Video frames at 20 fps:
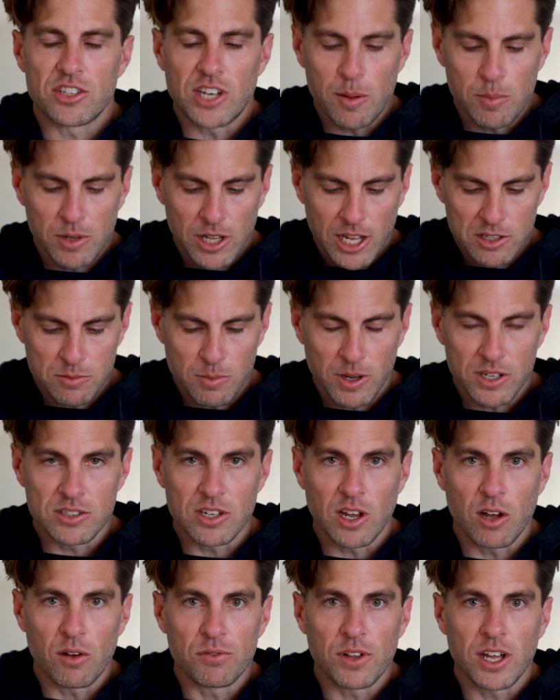stabilize
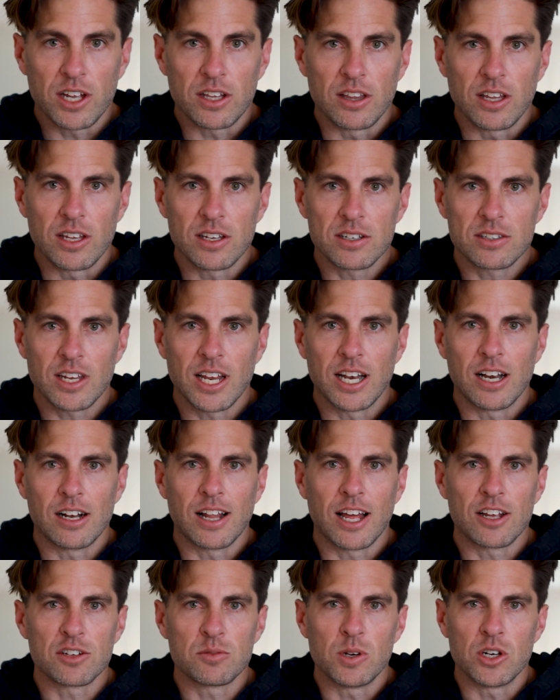myself like this, and it
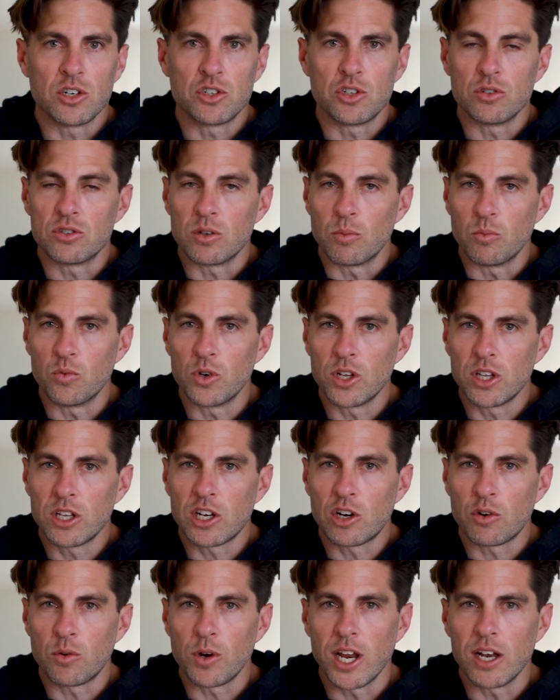allows me to shoot some really
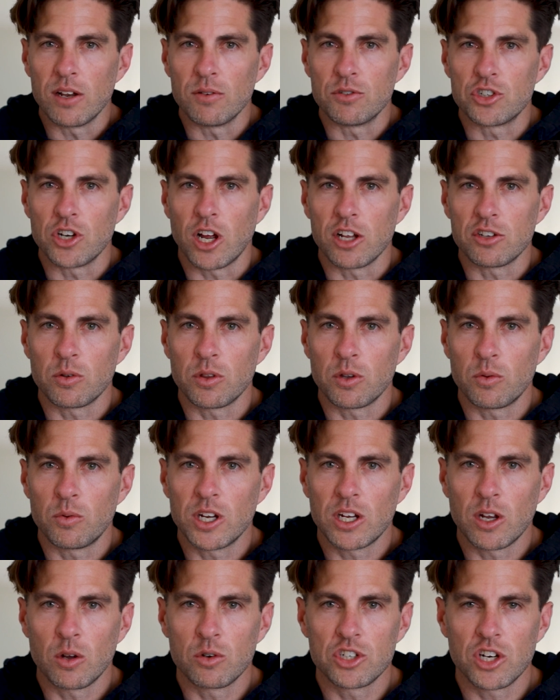creative shots with the
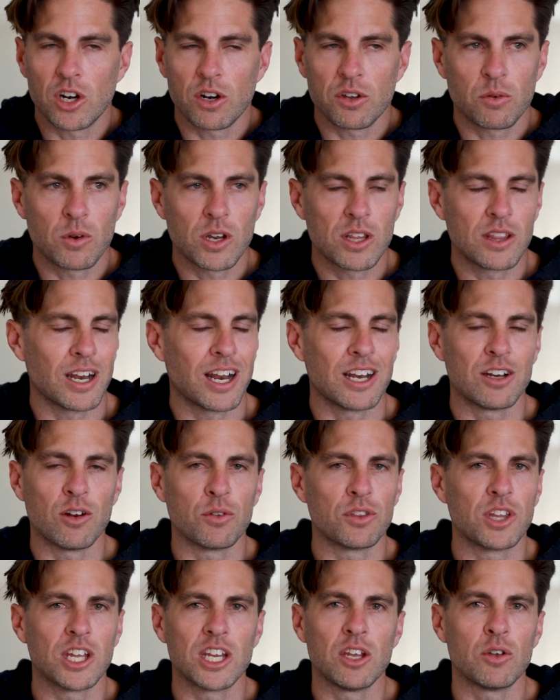Ricoh GR3 that I
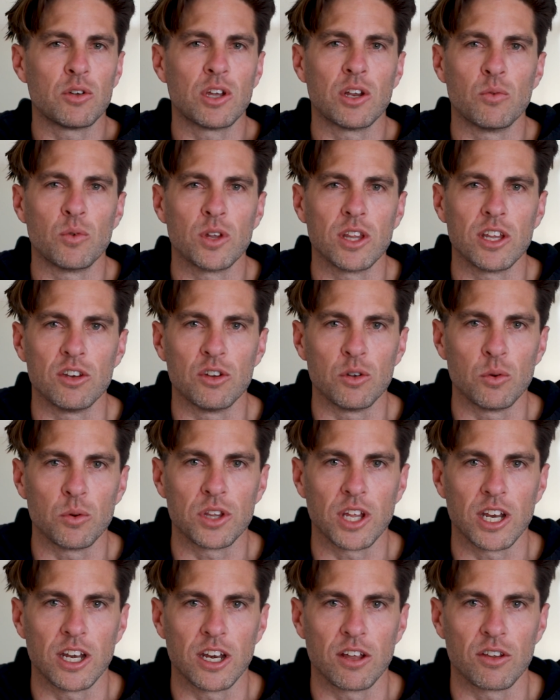don't think you can really do
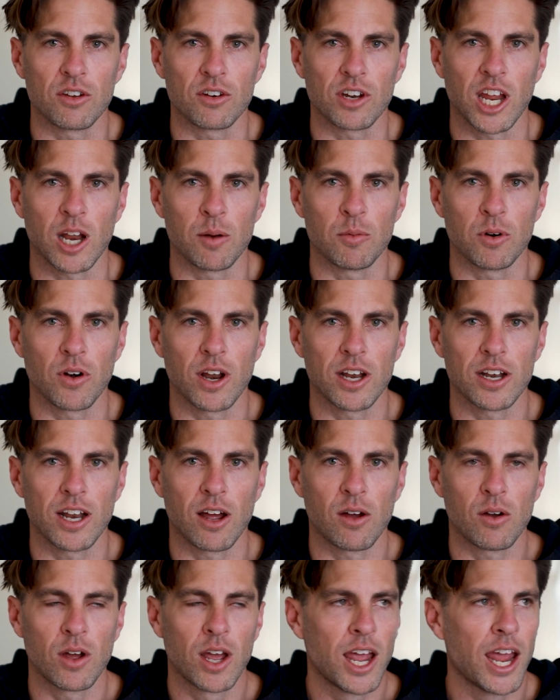with any other camera right
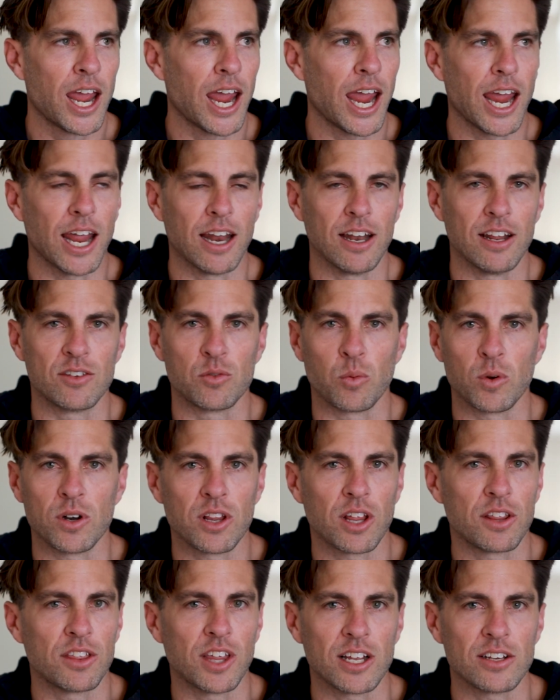now. And it's one of
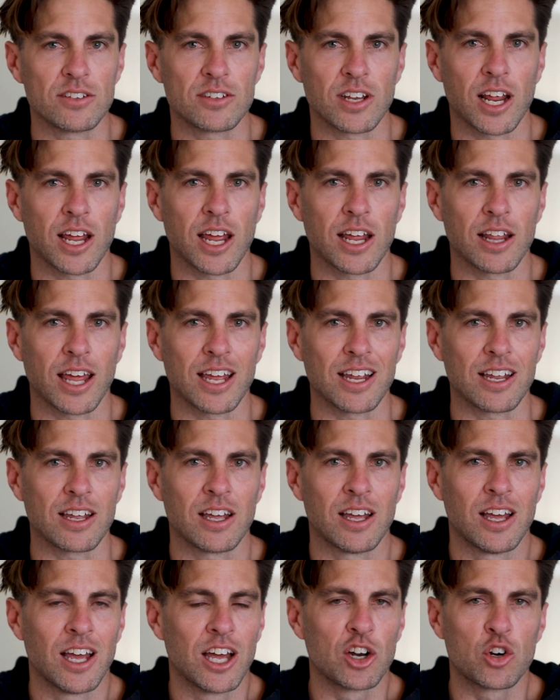the things that I
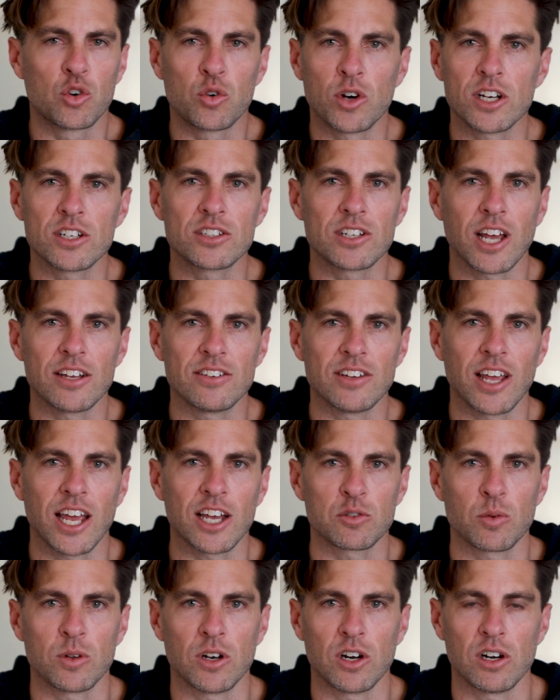criticize the
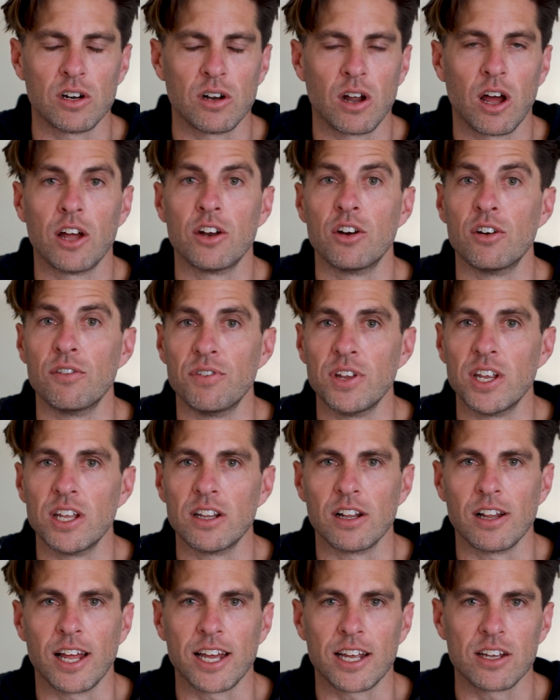X100V and
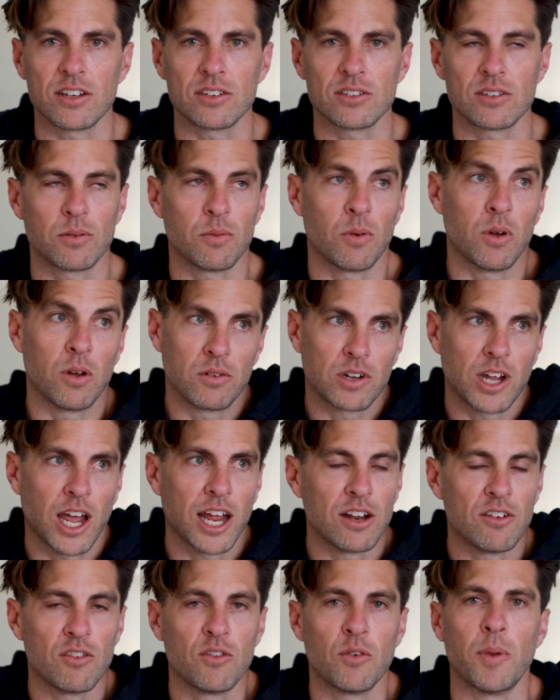the Leicas
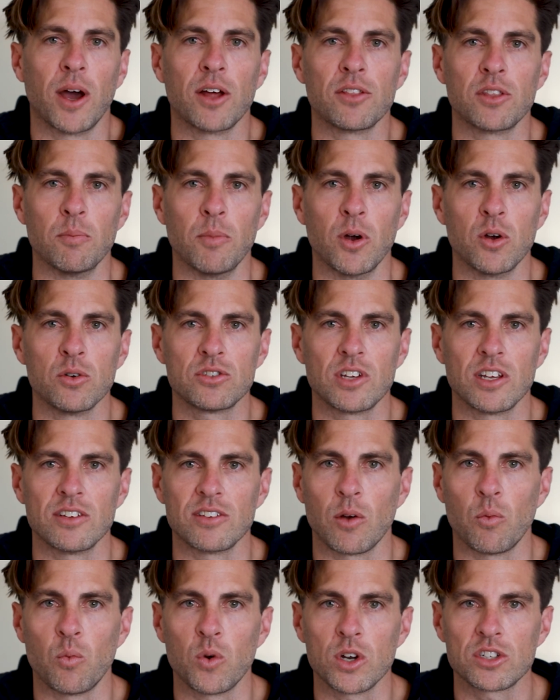kind of about the most is
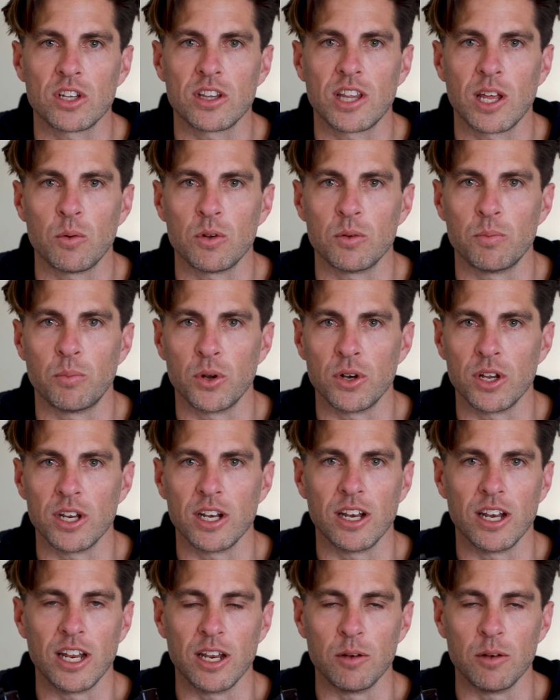I wish that they would put in an